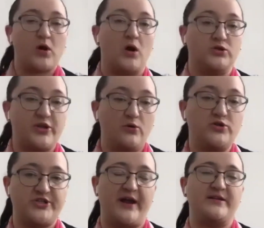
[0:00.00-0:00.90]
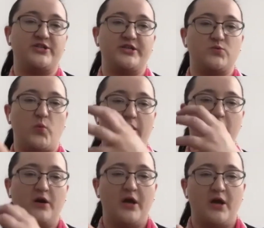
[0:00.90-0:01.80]
on those challenges
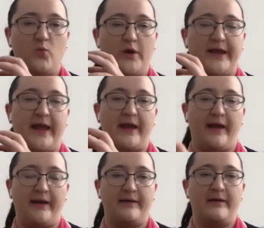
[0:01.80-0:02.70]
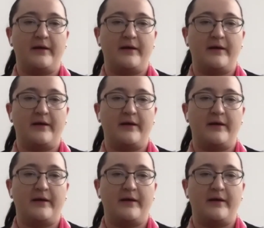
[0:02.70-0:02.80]
where we can